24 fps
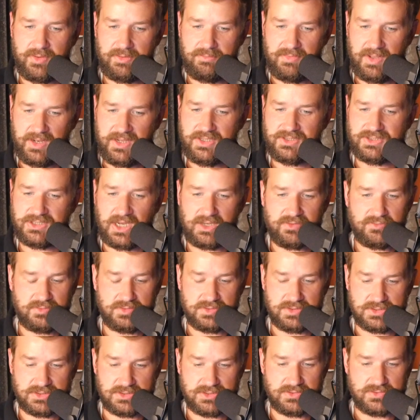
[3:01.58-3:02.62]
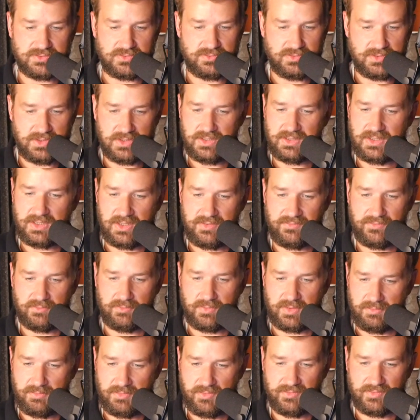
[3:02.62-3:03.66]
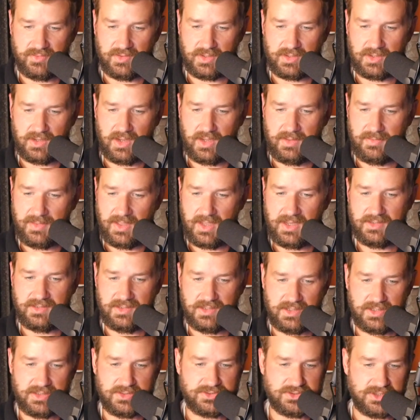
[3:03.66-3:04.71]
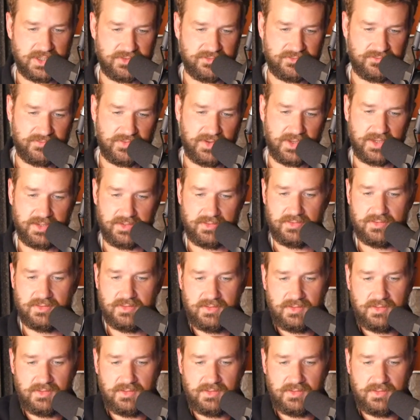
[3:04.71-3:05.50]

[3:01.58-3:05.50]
been many jazz musicians who didn't even read music, and they did just fine."